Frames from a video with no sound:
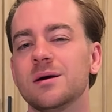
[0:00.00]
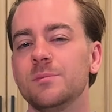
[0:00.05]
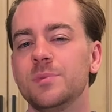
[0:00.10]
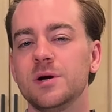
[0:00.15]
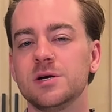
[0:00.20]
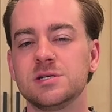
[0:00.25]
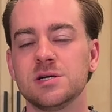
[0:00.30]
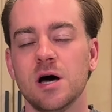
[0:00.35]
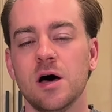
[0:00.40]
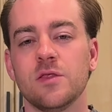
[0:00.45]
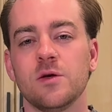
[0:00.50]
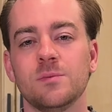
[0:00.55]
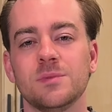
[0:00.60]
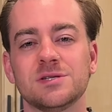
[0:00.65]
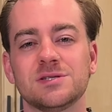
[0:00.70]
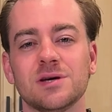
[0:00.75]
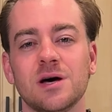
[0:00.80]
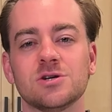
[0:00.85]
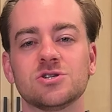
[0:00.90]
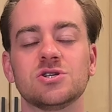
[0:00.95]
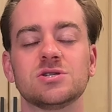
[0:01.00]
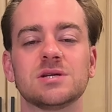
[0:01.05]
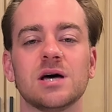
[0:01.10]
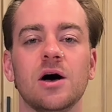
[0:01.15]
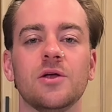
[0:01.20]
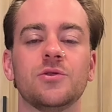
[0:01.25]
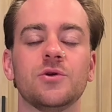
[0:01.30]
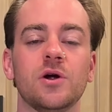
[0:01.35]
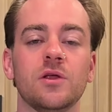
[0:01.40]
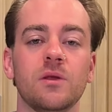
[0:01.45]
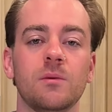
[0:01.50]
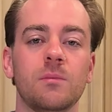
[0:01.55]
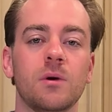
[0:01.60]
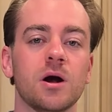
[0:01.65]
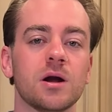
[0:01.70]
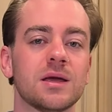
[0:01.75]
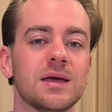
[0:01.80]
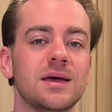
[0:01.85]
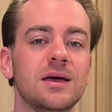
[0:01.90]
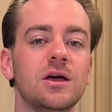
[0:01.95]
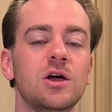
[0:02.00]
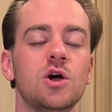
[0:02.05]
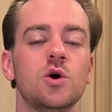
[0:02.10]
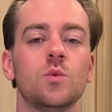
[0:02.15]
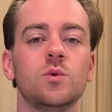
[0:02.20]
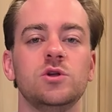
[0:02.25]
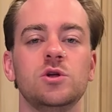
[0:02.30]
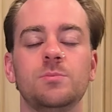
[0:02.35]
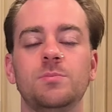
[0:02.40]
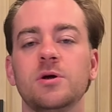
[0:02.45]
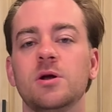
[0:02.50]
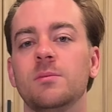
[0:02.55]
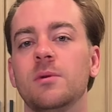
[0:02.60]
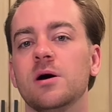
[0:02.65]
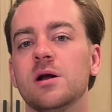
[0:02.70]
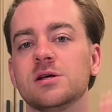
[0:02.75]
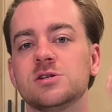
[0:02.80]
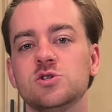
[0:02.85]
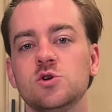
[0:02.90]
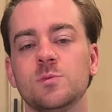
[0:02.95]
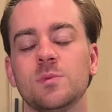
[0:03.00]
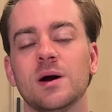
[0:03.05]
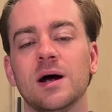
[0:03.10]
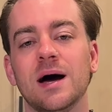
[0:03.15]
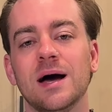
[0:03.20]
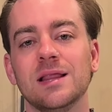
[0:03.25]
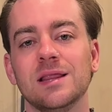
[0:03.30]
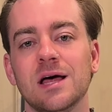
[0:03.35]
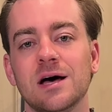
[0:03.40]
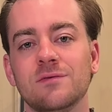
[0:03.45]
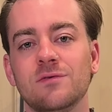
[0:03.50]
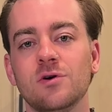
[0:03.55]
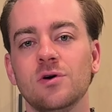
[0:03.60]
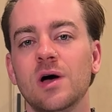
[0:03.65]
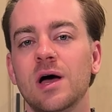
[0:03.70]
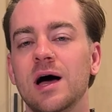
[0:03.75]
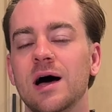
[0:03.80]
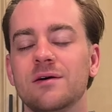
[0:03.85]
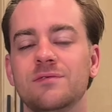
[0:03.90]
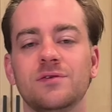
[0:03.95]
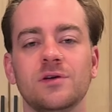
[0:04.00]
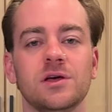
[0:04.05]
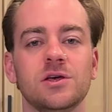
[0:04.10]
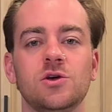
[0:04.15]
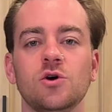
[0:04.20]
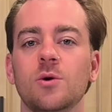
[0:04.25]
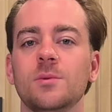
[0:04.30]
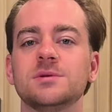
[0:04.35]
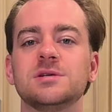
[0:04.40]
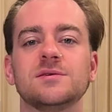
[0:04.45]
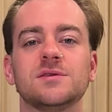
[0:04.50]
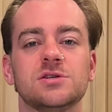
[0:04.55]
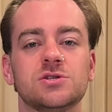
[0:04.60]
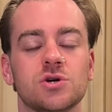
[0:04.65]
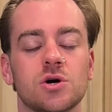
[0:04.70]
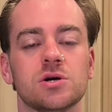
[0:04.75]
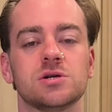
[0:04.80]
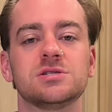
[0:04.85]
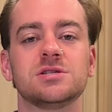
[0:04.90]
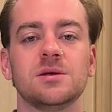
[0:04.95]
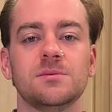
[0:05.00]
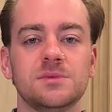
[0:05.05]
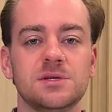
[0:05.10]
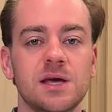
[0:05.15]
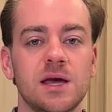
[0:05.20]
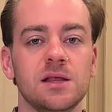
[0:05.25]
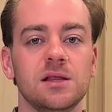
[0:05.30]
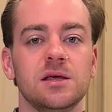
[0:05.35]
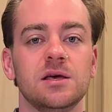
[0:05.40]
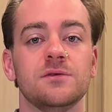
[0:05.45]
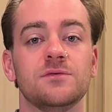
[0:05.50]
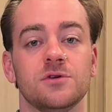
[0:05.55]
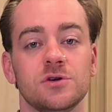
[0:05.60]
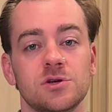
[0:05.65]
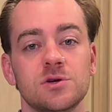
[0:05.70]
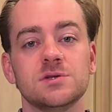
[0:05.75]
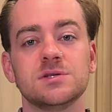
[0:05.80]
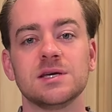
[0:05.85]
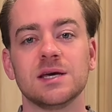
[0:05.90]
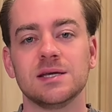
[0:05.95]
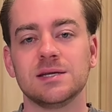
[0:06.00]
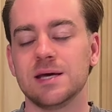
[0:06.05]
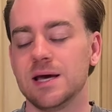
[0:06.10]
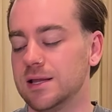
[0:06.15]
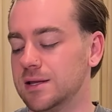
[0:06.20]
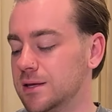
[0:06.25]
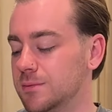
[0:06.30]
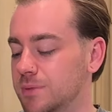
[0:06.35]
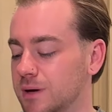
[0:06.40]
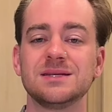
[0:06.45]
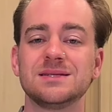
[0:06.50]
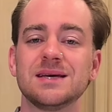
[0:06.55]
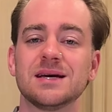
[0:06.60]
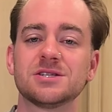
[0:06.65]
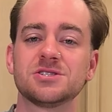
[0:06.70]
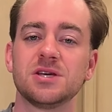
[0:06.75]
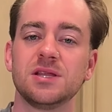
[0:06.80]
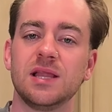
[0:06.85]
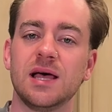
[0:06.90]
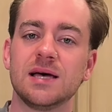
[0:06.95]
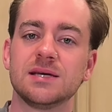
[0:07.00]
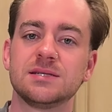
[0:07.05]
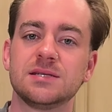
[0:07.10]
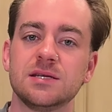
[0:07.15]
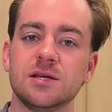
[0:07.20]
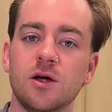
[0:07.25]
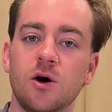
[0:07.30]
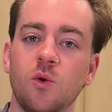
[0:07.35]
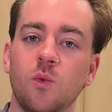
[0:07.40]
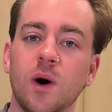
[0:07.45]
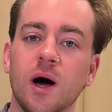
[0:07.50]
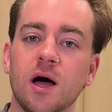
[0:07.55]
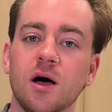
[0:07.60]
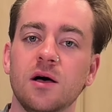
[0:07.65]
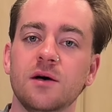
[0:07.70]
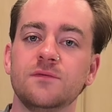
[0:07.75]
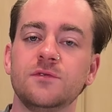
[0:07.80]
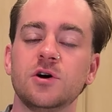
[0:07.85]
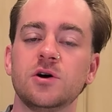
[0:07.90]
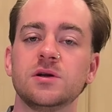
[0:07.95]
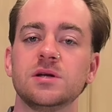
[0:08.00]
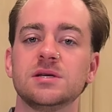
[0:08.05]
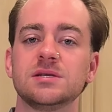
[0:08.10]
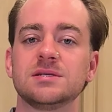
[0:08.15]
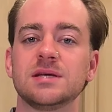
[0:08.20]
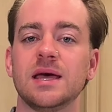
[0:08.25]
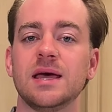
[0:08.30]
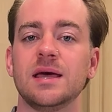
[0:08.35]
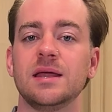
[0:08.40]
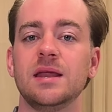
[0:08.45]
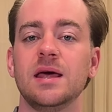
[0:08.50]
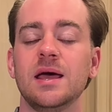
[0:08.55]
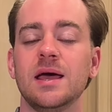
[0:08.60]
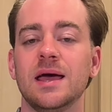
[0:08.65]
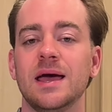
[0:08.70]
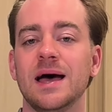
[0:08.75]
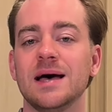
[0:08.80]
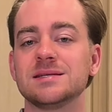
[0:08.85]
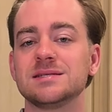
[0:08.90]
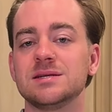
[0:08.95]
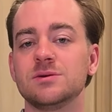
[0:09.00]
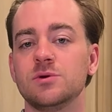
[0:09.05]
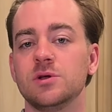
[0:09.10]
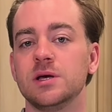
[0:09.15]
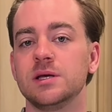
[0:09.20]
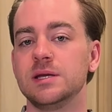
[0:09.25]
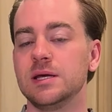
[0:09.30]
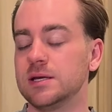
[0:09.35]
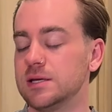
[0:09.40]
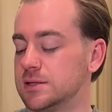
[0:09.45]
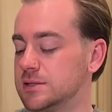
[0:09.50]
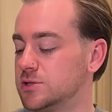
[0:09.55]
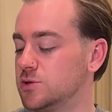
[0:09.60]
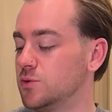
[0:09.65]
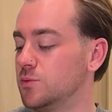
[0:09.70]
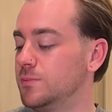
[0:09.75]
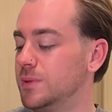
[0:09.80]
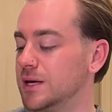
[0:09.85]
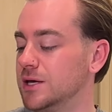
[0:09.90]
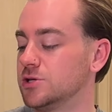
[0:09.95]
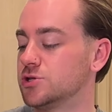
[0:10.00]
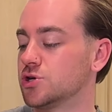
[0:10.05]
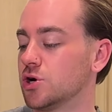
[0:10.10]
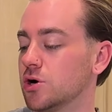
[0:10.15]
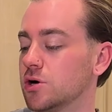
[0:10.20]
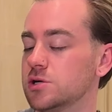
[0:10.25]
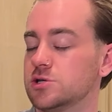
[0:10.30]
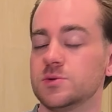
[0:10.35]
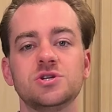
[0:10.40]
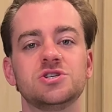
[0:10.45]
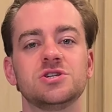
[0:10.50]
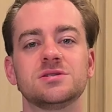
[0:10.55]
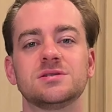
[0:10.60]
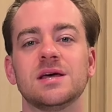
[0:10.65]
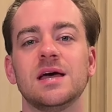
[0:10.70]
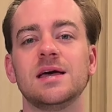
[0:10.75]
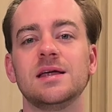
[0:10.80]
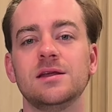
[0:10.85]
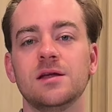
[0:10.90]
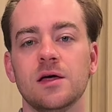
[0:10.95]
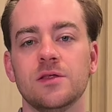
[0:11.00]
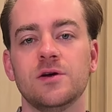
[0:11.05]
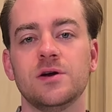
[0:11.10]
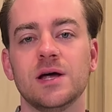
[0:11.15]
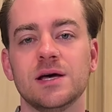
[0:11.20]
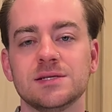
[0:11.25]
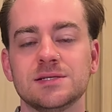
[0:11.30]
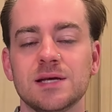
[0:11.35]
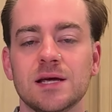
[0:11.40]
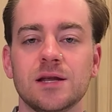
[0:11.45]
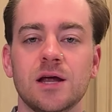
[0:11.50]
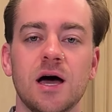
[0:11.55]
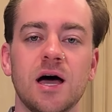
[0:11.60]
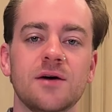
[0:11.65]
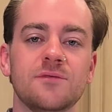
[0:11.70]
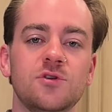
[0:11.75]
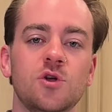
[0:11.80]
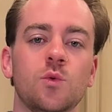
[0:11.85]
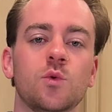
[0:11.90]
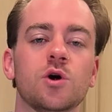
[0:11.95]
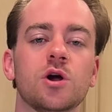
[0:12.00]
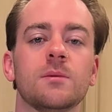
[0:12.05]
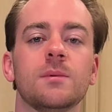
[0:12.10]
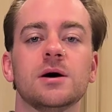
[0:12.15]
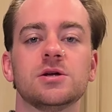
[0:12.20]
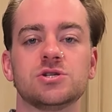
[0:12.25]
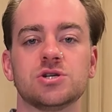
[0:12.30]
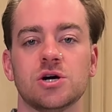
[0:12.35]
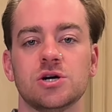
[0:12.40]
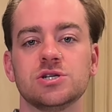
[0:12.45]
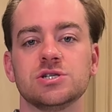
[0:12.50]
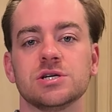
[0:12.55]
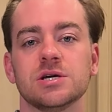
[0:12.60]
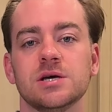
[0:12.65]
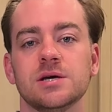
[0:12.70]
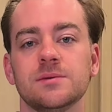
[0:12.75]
compared to other massagers out there on the market. When you put them on a super high level, I feel like you almost have to charge them daily if you're using it daily. But this has actually lasted a while, I've noticed, and it hasn't really needed to be charged, which is just another nice thing, not having to worry about charging